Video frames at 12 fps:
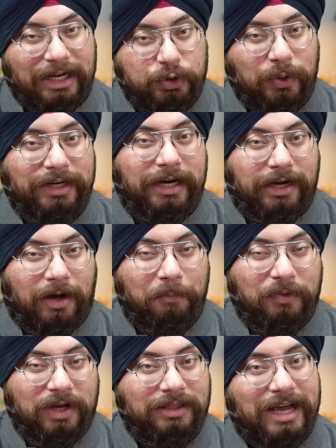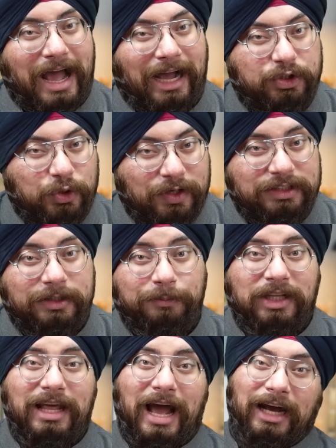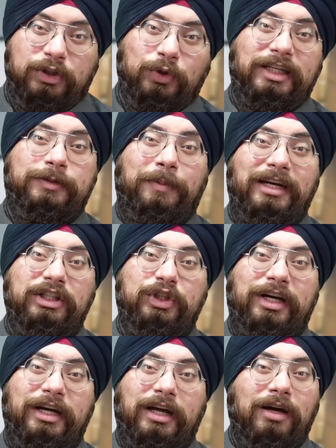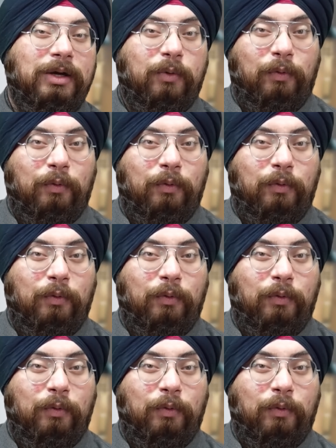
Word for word: actual data, the actual receipts and the actual expenditure data